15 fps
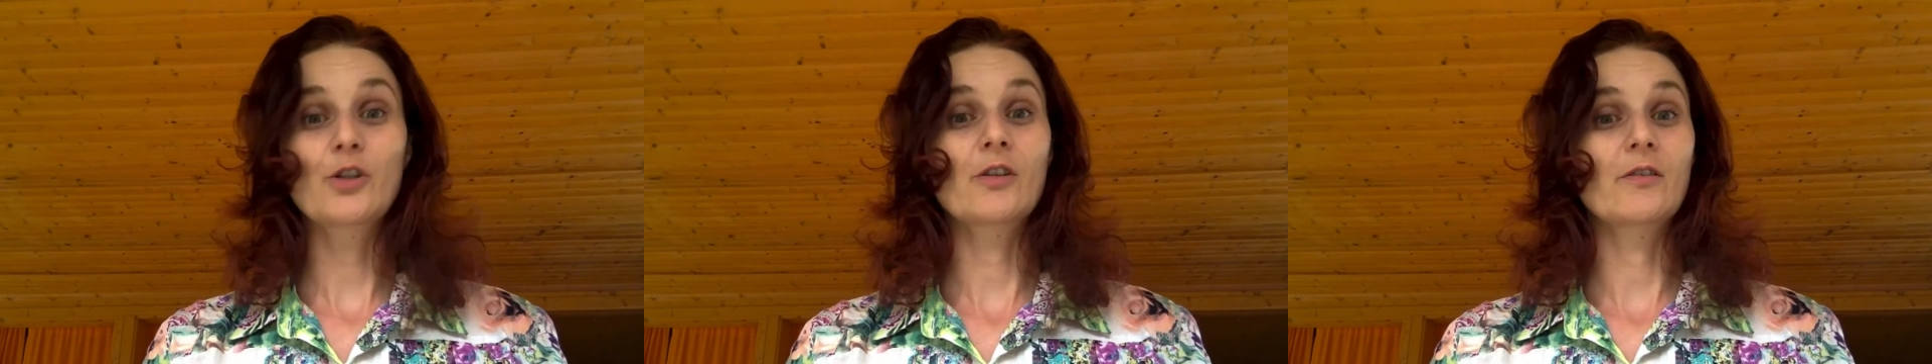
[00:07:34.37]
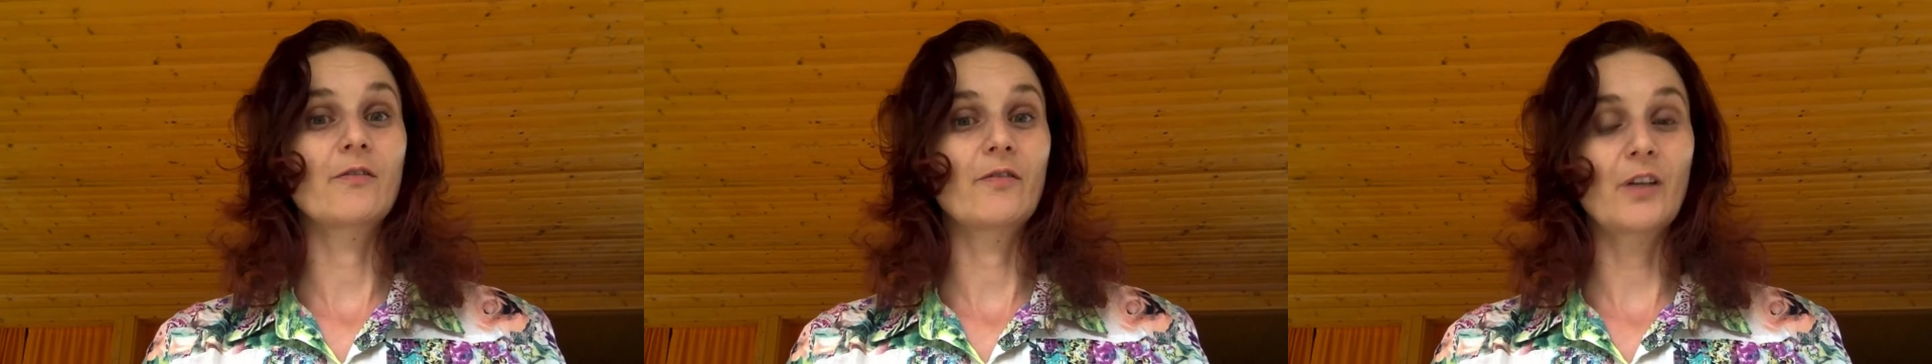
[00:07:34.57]

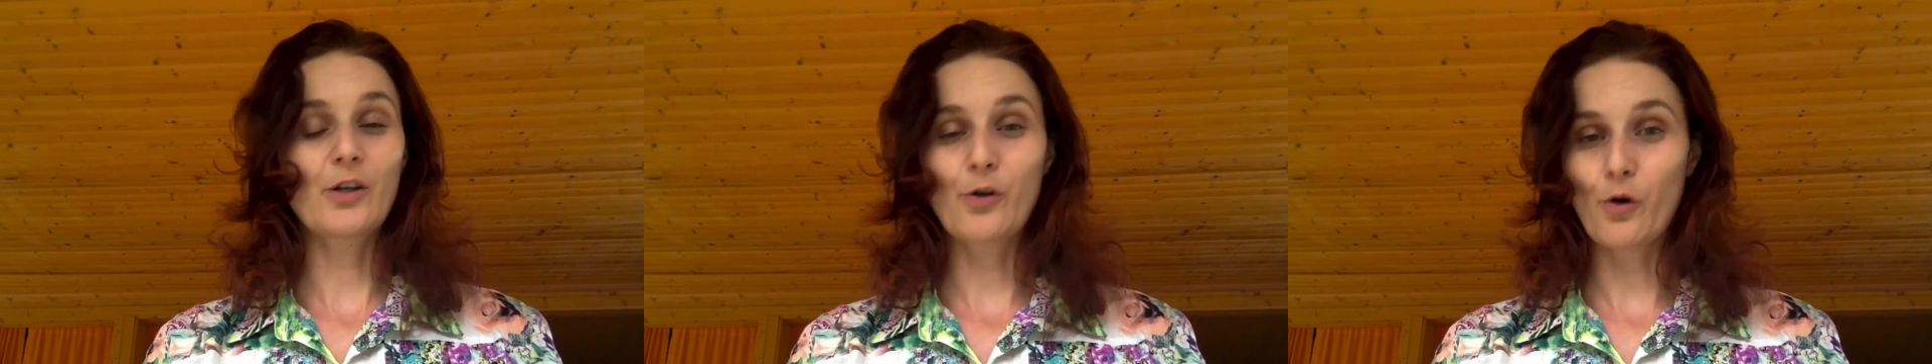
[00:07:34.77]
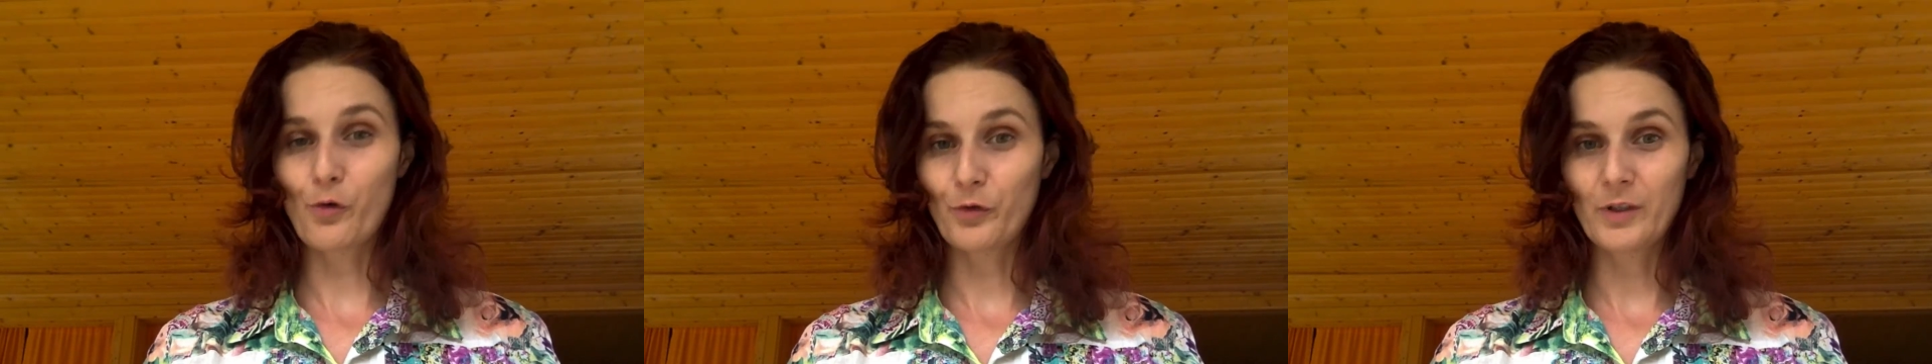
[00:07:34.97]
is
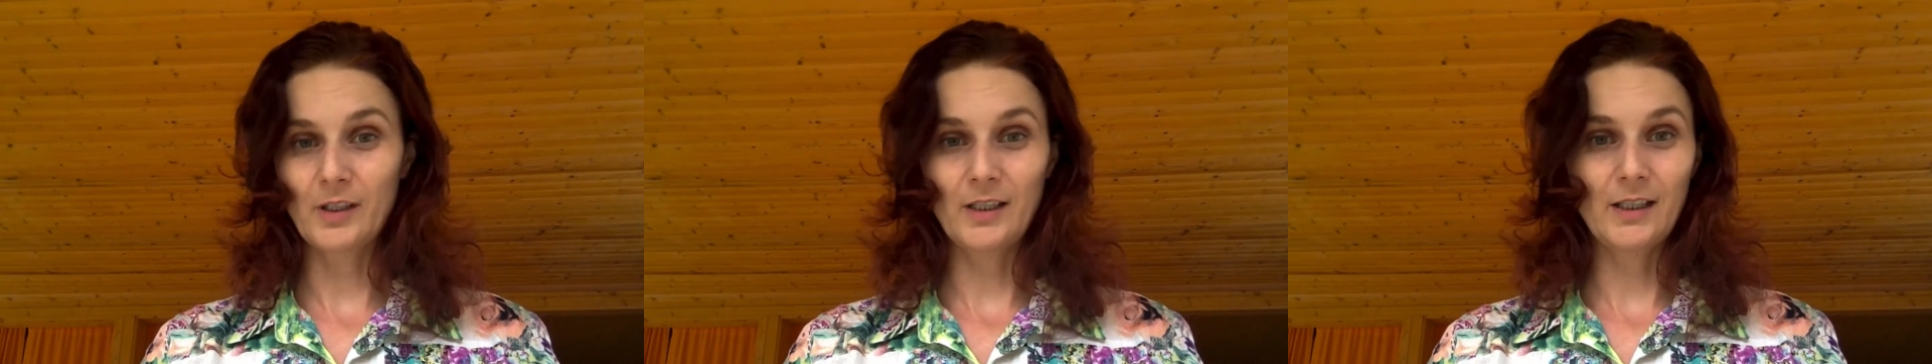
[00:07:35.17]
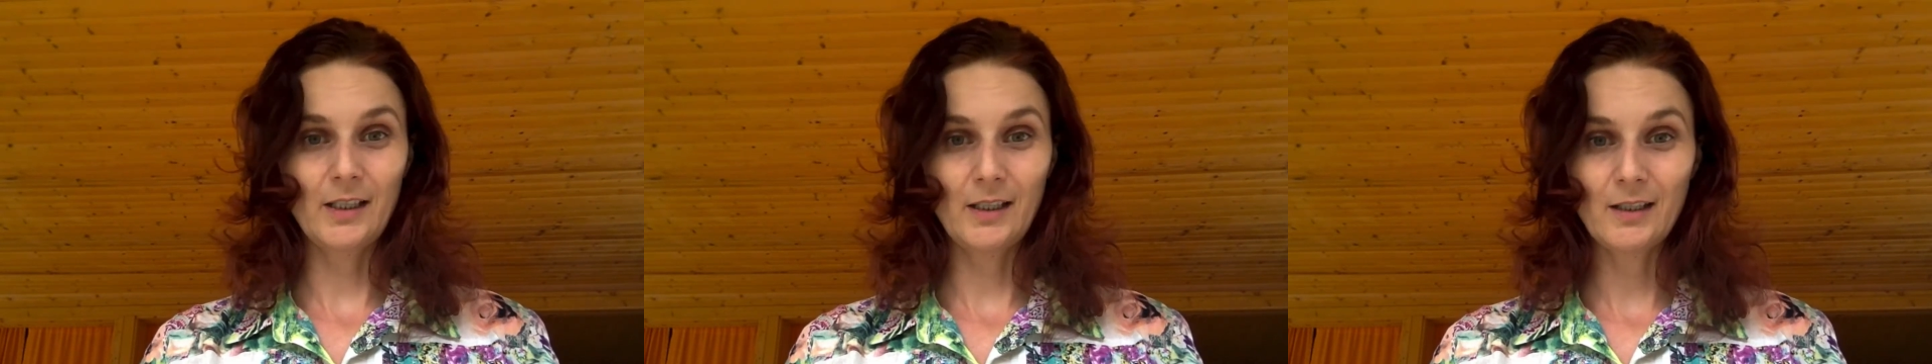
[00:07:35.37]
very often the
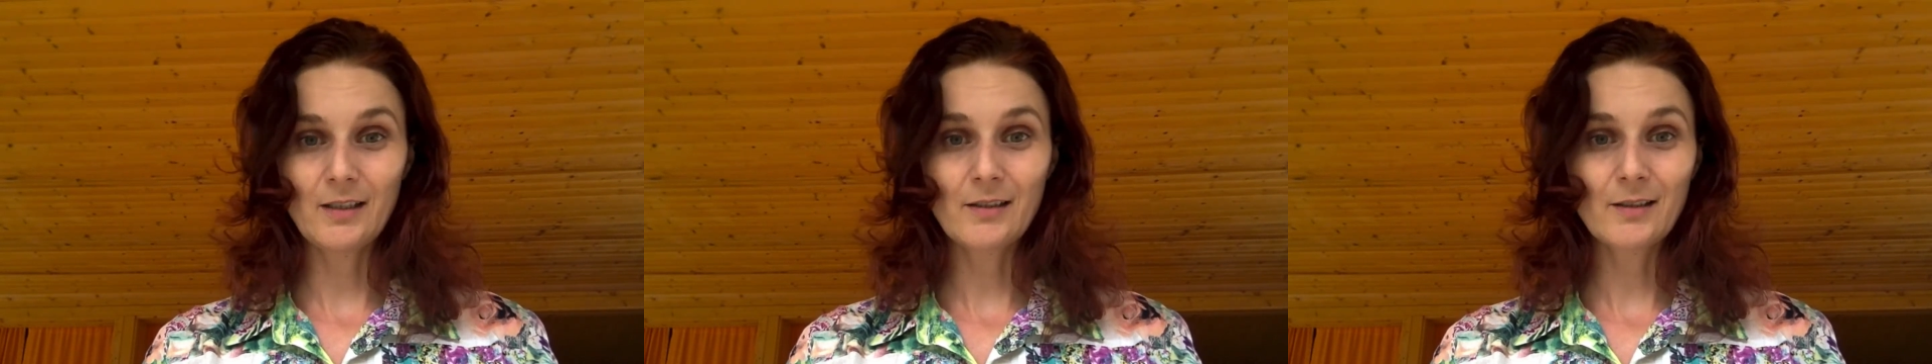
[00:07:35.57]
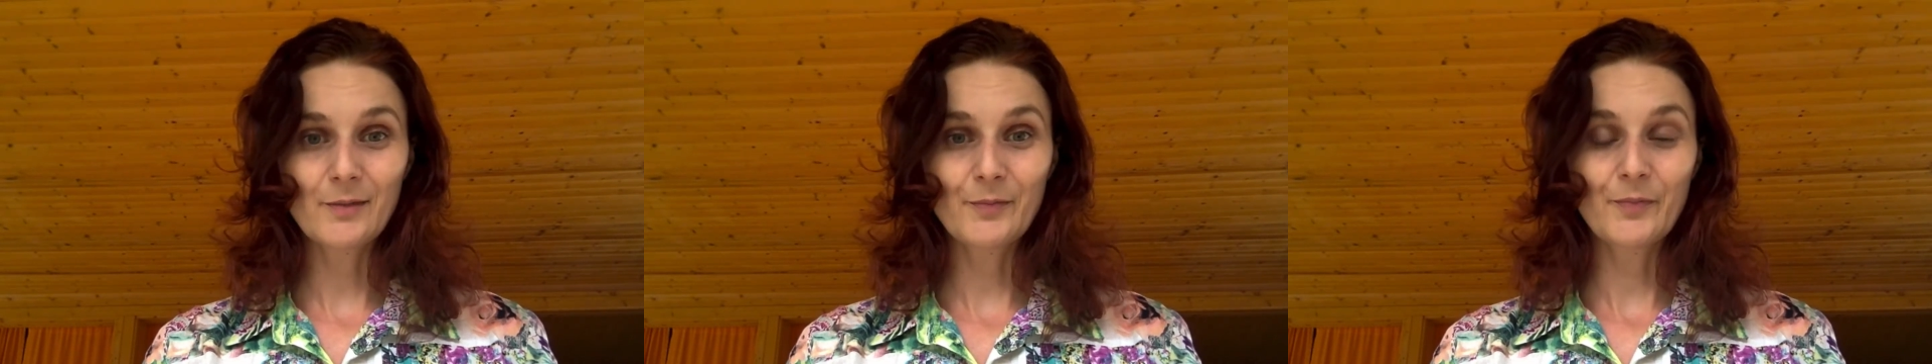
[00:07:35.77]

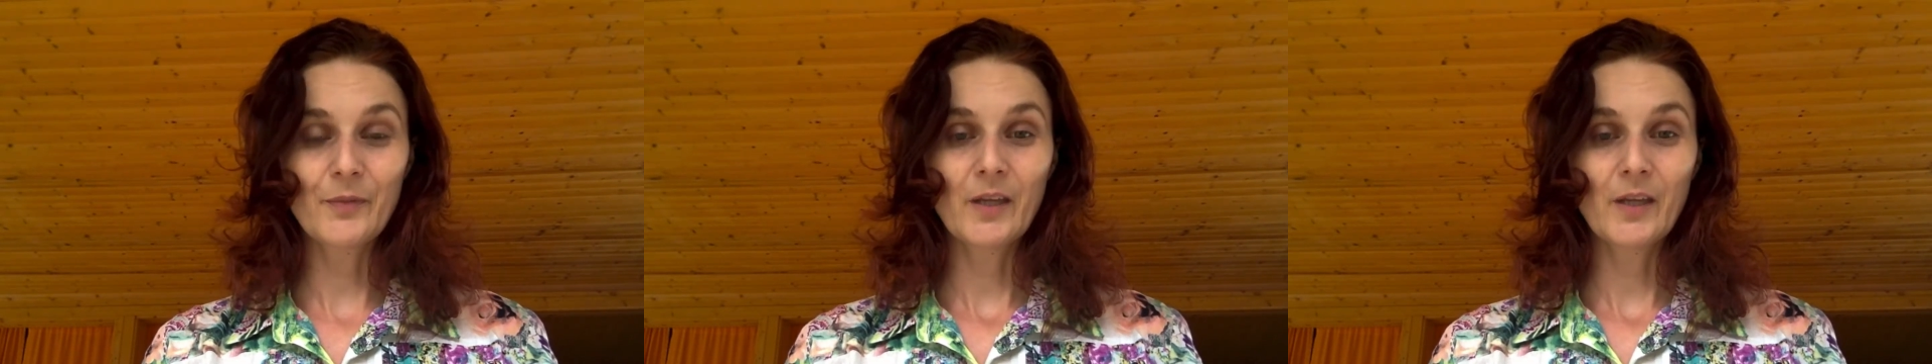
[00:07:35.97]
case?